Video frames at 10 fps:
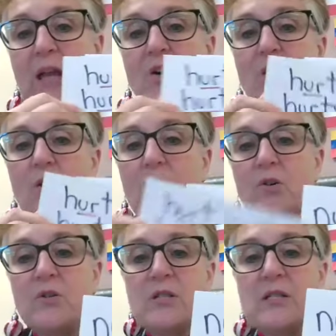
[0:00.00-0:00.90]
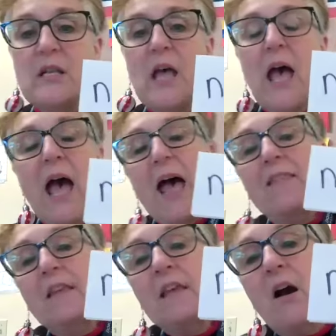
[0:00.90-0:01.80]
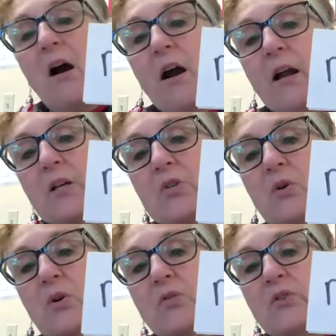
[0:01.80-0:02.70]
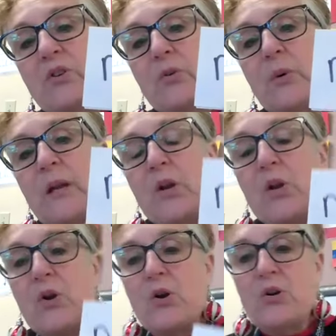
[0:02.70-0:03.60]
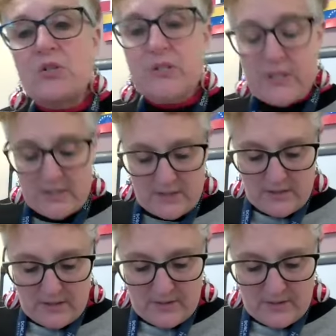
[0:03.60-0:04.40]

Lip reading: and hurts, and the R-controlled U in nurse.